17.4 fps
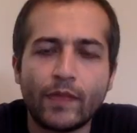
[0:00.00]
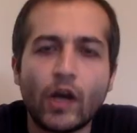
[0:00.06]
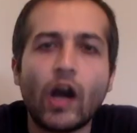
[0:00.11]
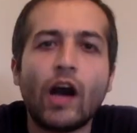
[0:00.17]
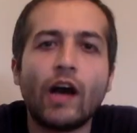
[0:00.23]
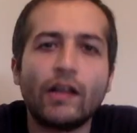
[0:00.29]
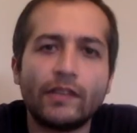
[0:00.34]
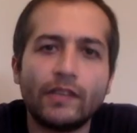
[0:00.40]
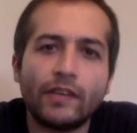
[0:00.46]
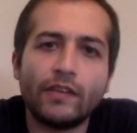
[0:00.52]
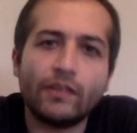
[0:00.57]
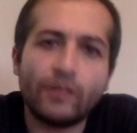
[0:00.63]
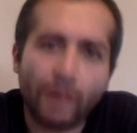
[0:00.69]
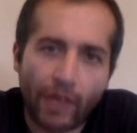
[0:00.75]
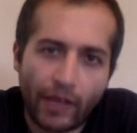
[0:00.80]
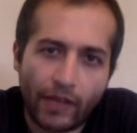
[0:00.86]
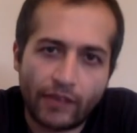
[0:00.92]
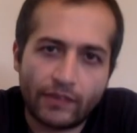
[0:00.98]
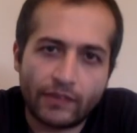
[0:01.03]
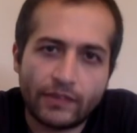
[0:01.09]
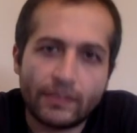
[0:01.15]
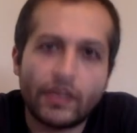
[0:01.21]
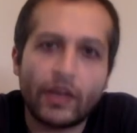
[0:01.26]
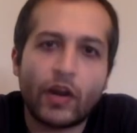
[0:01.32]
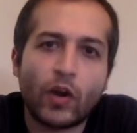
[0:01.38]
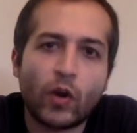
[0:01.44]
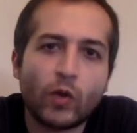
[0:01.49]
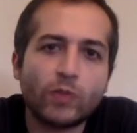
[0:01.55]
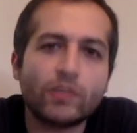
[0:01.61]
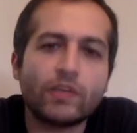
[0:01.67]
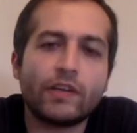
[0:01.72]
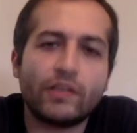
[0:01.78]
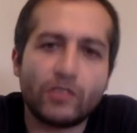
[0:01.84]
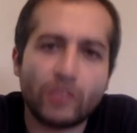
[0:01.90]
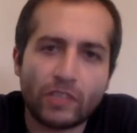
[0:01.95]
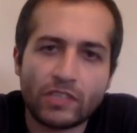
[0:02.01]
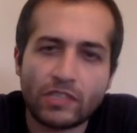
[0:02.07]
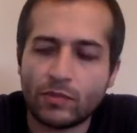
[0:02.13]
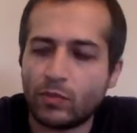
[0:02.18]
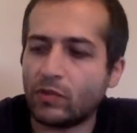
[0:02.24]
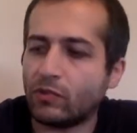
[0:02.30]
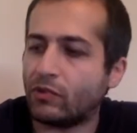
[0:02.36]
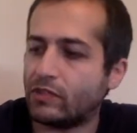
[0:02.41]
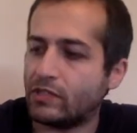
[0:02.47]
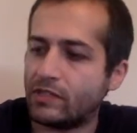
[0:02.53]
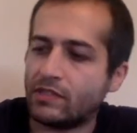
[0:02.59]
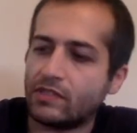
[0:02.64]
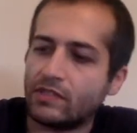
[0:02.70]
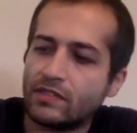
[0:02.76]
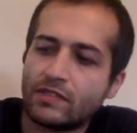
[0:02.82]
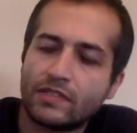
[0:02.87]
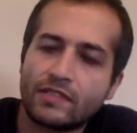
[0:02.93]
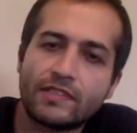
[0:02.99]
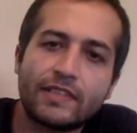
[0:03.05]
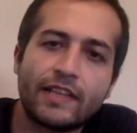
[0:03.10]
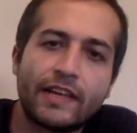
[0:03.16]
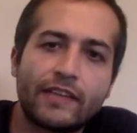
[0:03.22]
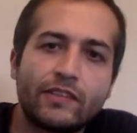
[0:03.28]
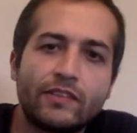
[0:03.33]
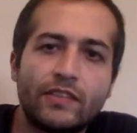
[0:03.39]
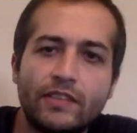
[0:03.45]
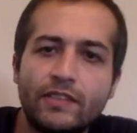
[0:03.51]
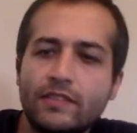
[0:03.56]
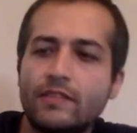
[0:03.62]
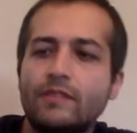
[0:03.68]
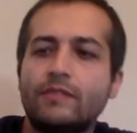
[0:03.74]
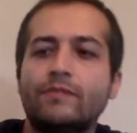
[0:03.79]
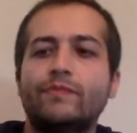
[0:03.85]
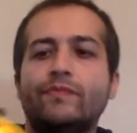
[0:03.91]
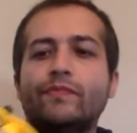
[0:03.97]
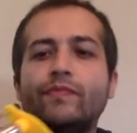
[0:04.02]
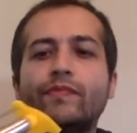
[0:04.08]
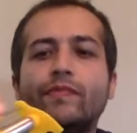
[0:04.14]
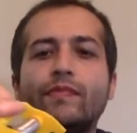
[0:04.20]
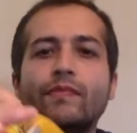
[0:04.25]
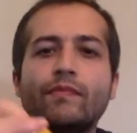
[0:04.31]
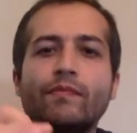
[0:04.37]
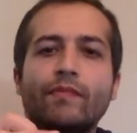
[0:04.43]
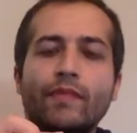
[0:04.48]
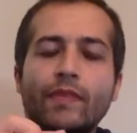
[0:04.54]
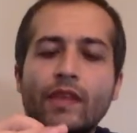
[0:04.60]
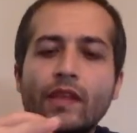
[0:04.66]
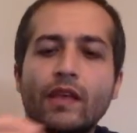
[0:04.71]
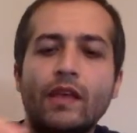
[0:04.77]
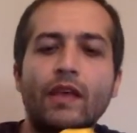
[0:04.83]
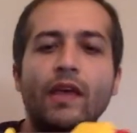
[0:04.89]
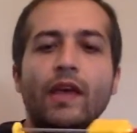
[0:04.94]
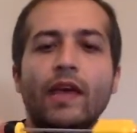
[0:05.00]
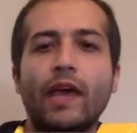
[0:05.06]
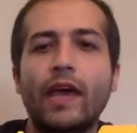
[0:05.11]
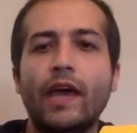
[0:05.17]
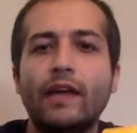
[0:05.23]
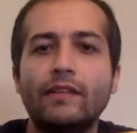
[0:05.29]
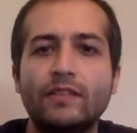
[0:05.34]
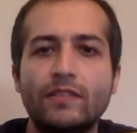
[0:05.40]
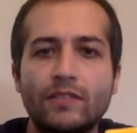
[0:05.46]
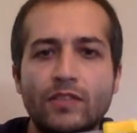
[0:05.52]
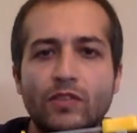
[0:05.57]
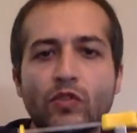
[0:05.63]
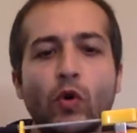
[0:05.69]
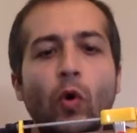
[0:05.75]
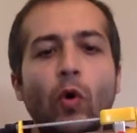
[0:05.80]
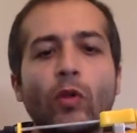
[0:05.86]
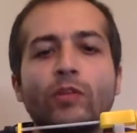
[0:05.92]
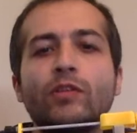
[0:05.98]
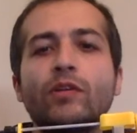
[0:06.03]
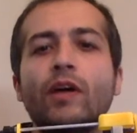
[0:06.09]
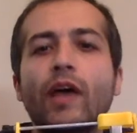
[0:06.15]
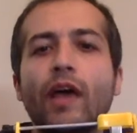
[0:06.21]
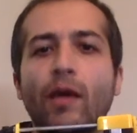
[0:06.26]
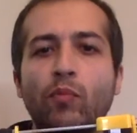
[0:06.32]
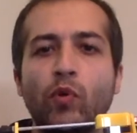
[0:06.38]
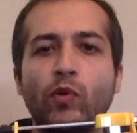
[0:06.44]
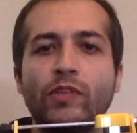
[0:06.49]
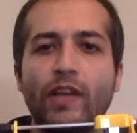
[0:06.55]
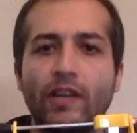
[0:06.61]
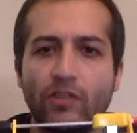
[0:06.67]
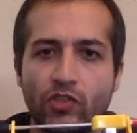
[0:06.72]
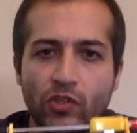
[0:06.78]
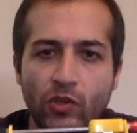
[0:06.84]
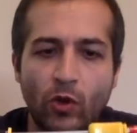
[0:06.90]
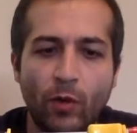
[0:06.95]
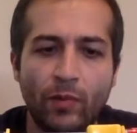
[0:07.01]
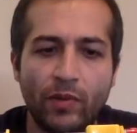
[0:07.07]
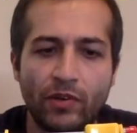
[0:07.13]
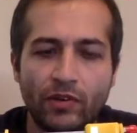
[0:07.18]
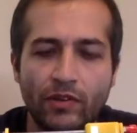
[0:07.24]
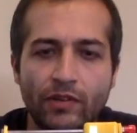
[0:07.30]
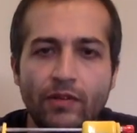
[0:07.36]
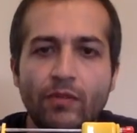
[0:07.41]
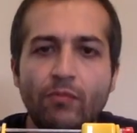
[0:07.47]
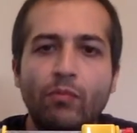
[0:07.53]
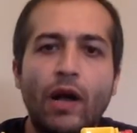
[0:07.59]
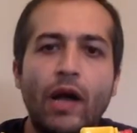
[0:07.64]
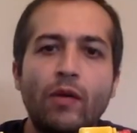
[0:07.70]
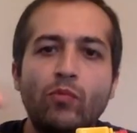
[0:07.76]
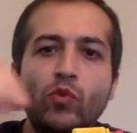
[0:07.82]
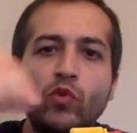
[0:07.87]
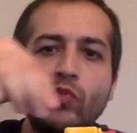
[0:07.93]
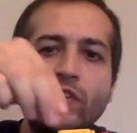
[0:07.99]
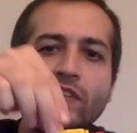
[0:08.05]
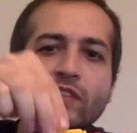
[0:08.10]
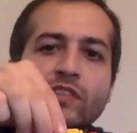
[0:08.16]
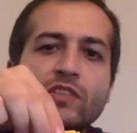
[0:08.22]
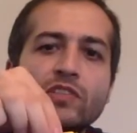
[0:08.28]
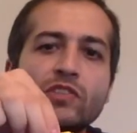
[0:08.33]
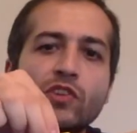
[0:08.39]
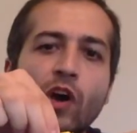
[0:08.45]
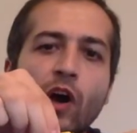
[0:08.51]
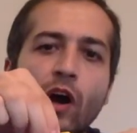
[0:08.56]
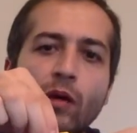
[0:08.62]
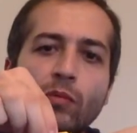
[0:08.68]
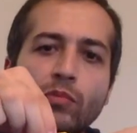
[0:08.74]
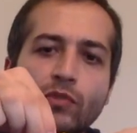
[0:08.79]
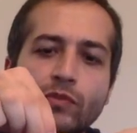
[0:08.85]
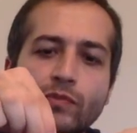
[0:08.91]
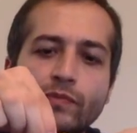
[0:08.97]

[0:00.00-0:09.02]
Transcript: On the other hand, there are also adjustable resistances like this, and this is called a potentiometer. By moving this knob,